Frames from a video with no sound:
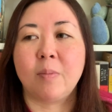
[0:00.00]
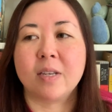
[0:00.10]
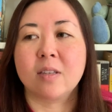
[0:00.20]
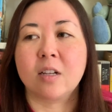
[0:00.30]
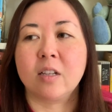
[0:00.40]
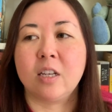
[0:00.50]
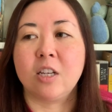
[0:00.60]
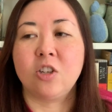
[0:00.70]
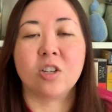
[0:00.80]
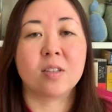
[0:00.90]

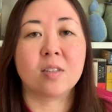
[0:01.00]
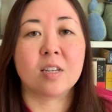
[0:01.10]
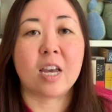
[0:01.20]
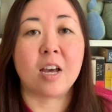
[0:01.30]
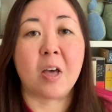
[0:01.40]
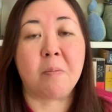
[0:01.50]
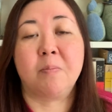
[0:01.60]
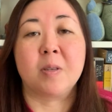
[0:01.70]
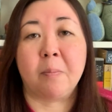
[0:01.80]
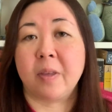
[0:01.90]
basically just
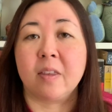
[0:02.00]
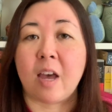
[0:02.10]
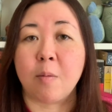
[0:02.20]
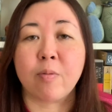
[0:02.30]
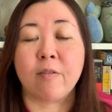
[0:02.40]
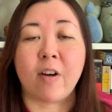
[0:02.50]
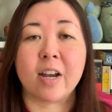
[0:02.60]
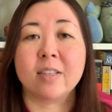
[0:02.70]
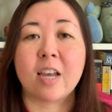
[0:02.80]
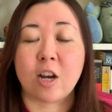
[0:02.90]
something that
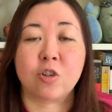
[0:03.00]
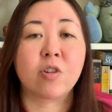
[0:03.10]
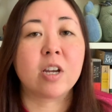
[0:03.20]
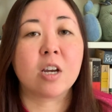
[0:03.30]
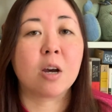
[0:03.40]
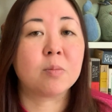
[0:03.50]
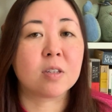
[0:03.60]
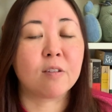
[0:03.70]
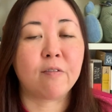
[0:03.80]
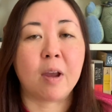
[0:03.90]
provides extra income
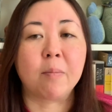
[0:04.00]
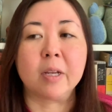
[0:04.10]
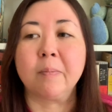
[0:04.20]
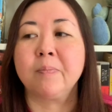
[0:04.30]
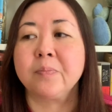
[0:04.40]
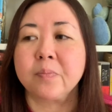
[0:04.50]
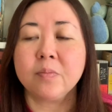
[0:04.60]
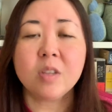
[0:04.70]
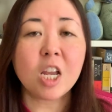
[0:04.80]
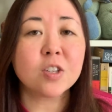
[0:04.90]
to the family.
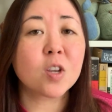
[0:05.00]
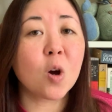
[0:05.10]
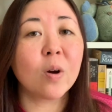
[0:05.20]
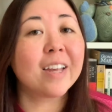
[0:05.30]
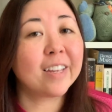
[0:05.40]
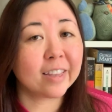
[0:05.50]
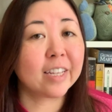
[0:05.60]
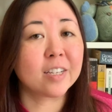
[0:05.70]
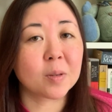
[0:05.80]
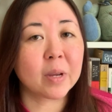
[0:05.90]
So
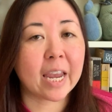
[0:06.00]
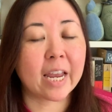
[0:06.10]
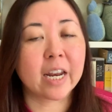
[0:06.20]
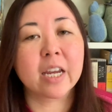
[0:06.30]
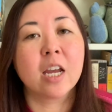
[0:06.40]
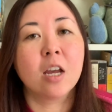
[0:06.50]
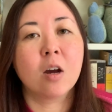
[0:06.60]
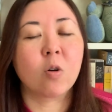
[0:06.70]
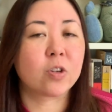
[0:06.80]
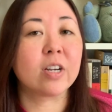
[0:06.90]
Cinder is
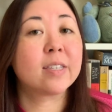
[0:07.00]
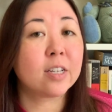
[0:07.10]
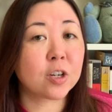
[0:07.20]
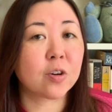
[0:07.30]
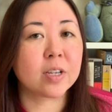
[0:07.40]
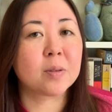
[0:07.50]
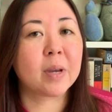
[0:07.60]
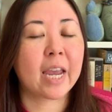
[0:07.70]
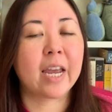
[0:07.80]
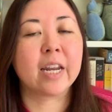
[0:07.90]
a
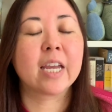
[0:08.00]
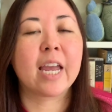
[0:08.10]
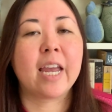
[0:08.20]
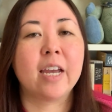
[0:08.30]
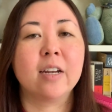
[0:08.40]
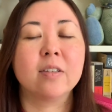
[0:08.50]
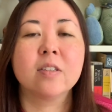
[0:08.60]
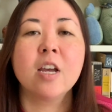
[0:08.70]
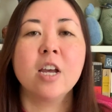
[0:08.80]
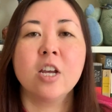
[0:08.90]
mechanic, and
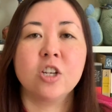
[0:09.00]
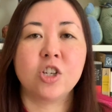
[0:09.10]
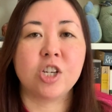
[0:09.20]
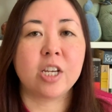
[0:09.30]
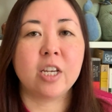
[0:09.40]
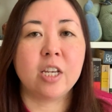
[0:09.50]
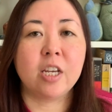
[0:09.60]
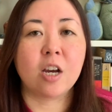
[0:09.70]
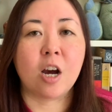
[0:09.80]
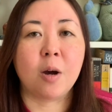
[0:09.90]

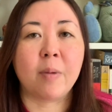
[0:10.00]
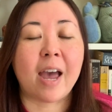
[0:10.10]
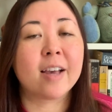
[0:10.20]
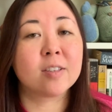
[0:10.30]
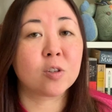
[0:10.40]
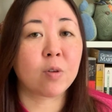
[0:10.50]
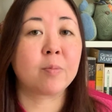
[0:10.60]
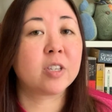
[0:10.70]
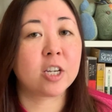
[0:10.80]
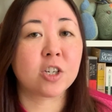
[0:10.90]
she has this
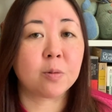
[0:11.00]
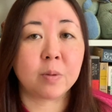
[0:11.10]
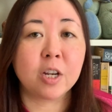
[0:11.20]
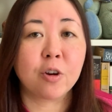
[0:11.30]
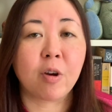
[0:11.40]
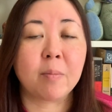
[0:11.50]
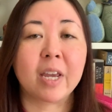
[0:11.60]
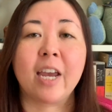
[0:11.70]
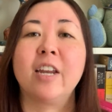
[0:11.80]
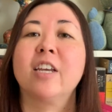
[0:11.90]
reputation of being a great
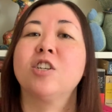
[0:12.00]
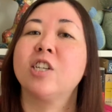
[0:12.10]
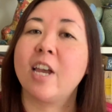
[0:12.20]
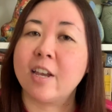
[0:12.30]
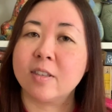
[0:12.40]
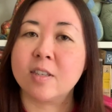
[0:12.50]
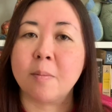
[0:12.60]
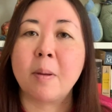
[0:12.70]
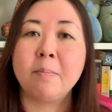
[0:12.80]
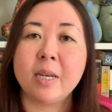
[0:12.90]
mechanic, and she ends
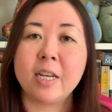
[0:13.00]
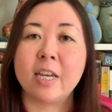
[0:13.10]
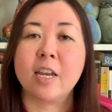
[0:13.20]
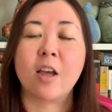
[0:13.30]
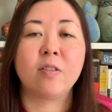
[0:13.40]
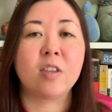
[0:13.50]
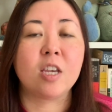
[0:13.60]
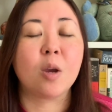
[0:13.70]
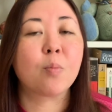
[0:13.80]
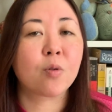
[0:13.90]
up meeting
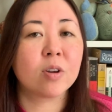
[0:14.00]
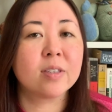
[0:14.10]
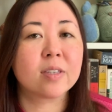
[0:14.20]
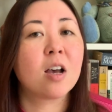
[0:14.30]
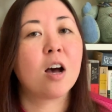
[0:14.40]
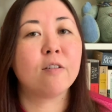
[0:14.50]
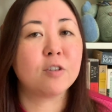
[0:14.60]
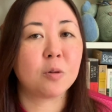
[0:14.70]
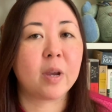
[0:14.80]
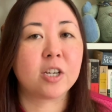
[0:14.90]
the Prince of
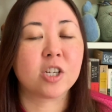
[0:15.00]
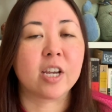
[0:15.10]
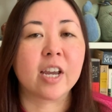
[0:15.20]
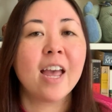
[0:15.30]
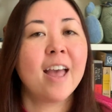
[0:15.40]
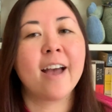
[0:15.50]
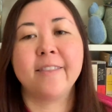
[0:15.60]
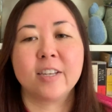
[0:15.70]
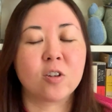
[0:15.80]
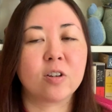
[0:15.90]
New Beijing,
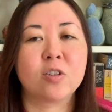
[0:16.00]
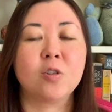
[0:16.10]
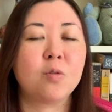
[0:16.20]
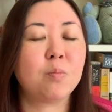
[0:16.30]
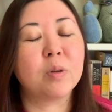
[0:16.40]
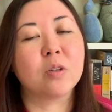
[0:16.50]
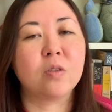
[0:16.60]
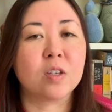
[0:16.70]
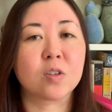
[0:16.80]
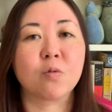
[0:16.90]
and they start to build
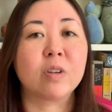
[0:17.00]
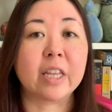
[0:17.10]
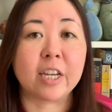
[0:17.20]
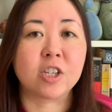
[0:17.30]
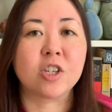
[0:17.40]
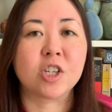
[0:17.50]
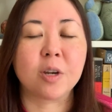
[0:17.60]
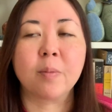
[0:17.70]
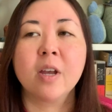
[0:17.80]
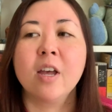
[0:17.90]
this
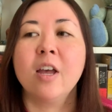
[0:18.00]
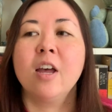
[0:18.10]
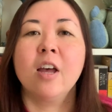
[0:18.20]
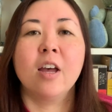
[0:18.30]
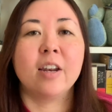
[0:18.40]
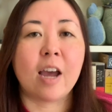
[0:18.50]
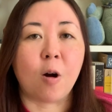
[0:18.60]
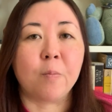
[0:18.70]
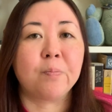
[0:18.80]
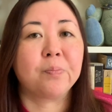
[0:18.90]
relationship.
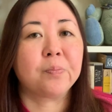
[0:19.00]
Now,